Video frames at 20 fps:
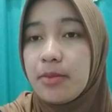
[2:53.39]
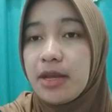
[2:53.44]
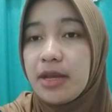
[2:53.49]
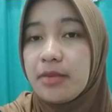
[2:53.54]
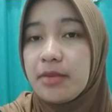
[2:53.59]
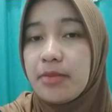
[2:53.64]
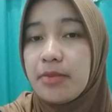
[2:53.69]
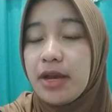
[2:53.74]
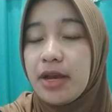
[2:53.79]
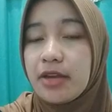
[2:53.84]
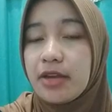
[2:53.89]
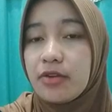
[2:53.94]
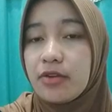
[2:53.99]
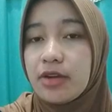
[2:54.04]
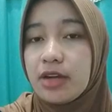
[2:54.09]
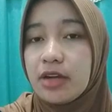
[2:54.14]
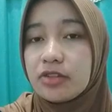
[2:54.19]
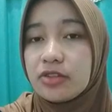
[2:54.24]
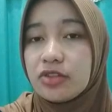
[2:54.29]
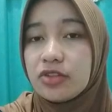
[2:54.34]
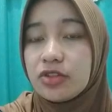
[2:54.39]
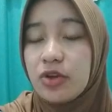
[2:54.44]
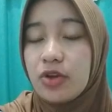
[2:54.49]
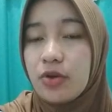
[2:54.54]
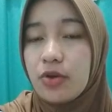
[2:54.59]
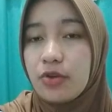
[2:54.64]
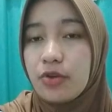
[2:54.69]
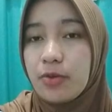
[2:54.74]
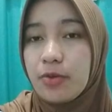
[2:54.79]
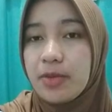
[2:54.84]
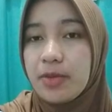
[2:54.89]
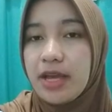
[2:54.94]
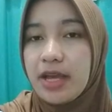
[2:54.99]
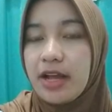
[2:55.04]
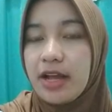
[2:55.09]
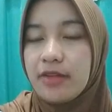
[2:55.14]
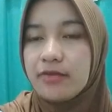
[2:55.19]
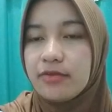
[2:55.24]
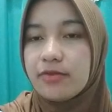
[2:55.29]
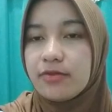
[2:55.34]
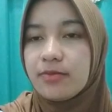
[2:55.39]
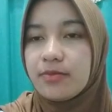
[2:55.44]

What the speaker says: made by your doctor on your behalf.